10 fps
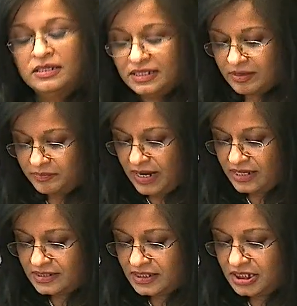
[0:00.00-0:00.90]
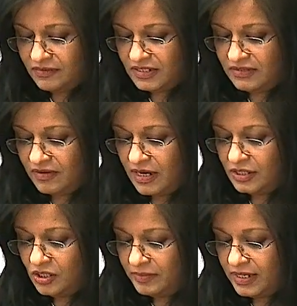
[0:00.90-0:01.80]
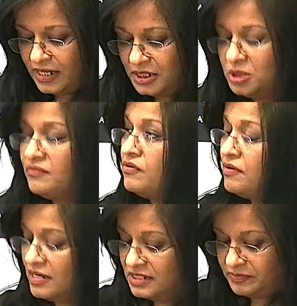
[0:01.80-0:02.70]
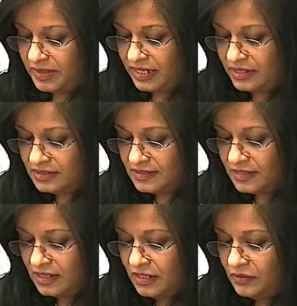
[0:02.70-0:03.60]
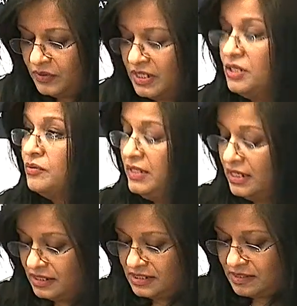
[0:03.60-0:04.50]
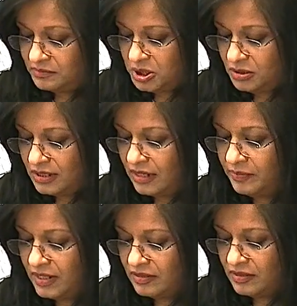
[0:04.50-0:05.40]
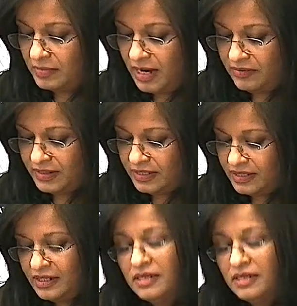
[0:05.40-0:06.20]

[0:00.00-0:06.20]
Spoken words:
The complexity of the divine human nature of Christ begins with a unique conception and birth in Mary,